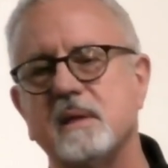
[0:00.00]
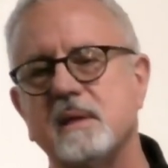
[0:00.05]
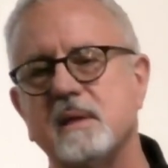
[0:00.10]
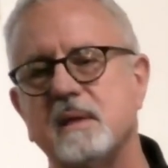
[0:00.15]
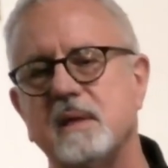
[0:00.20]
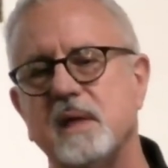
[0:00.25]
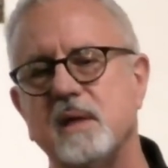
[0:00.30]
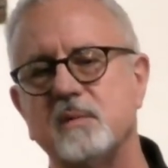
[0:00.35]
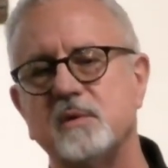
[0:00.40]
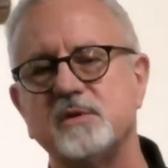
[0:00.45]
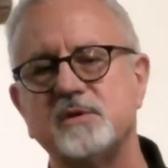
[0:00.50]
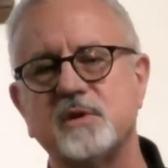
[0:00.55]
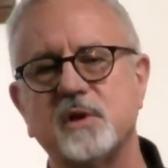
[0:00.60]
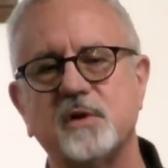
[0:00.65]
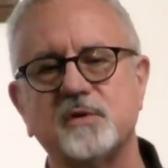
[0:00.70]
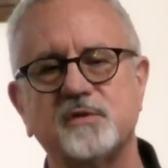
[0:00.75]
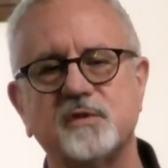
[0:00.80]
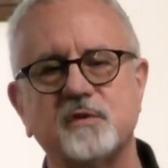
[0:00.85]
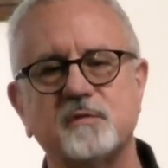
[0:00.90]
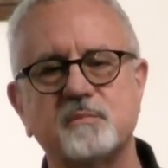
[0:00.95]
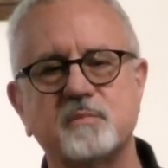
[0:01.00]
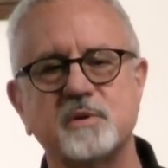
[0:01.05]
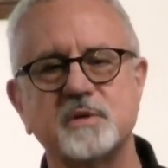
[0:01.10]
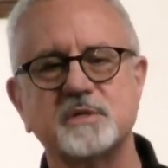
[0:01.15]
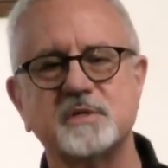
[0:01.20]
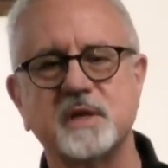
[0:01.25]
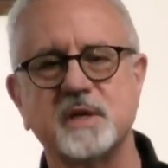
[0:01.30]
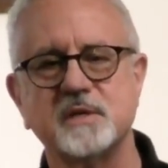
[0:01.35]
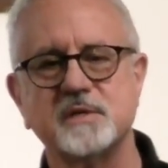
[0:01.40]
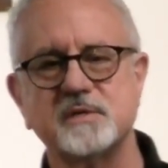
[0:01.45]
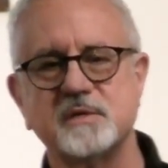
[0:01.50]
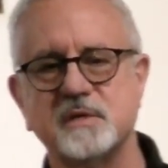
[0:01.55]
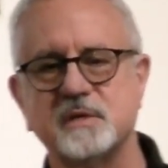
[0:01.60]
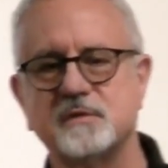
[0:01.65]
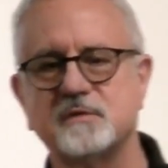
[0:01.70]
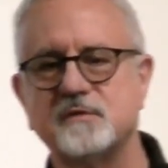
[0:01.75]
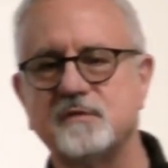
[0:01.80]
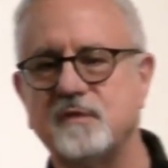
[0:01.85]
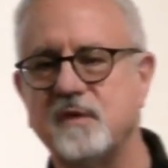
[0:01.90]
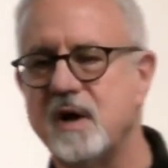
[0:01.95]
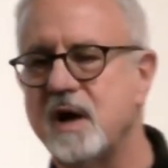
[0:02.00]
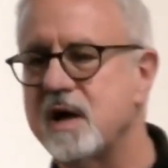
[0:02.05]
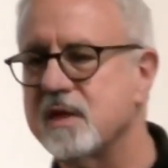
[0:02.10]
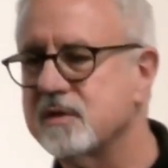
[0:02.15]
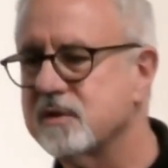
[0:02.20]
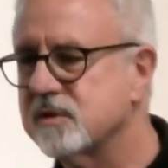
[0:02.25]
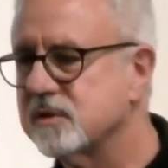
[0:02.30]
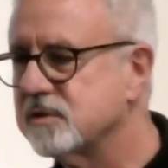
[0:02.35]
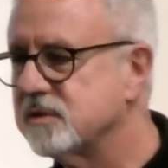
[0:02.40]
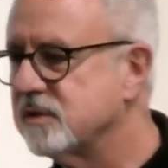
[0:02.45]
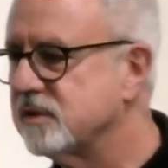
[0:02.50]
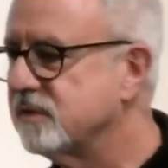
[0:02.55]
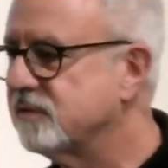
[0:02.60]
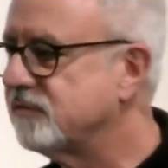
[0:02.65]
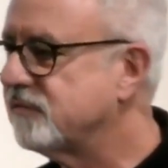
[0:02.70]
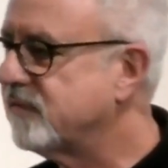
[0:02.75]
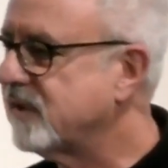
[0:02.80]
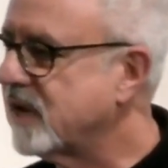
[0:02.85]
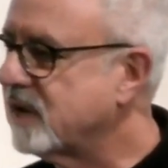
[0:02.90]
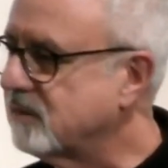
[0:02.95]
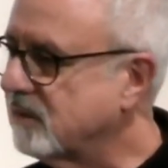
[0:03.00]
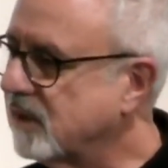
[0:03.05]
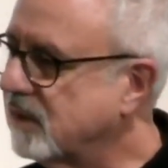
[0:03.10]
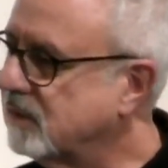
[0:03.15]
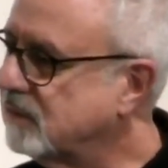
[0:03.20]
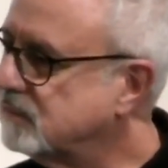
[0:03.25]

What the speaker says: And when Joseph presents his father to the Pharaoh,